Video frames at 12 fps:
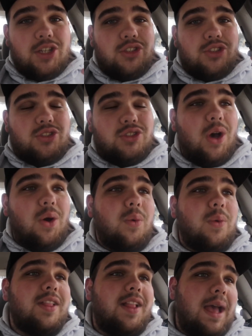So
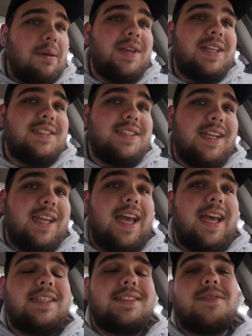with that being said,
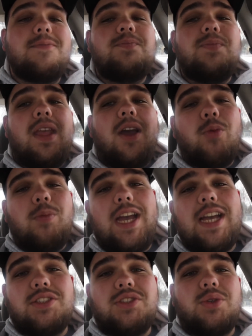guys, I hope you
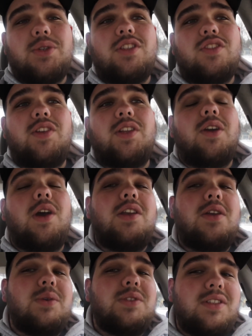guys enjoyed this video. I
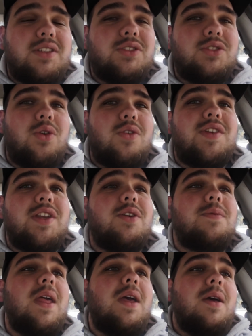know it was a little short
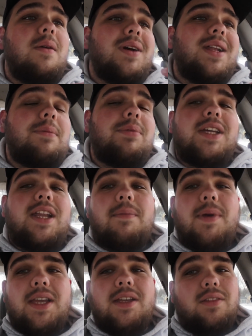video, but I plan on
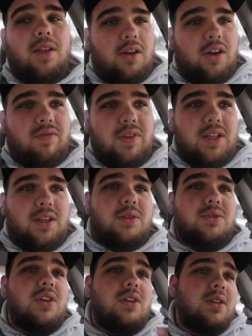making longer
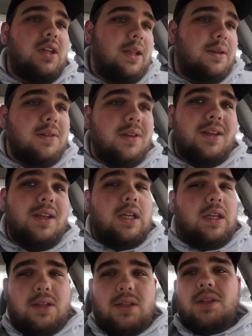videos and
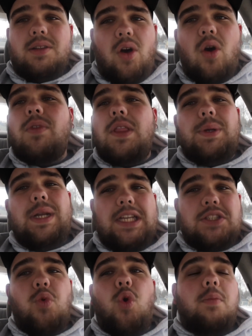hopefully when it
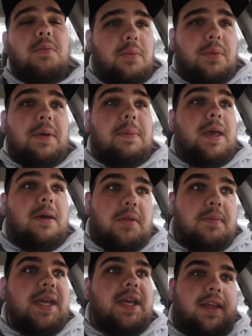gets warmer, we'll be able
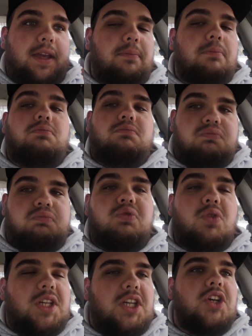to make like
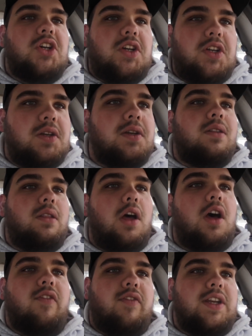pretty good
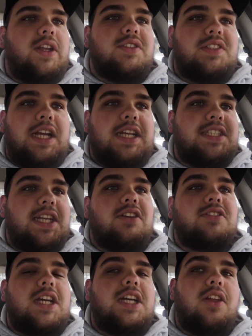long videos and I can stay
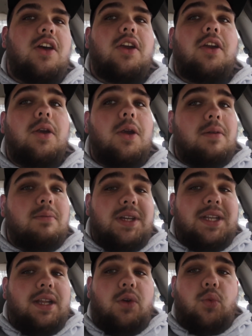outside longer.
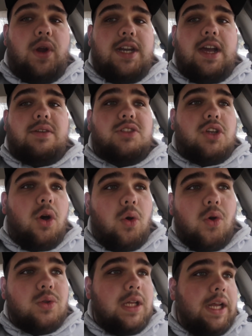But right now it's
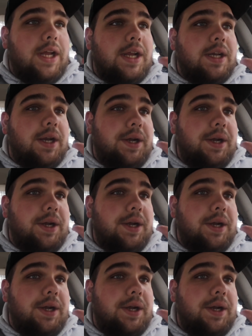cold and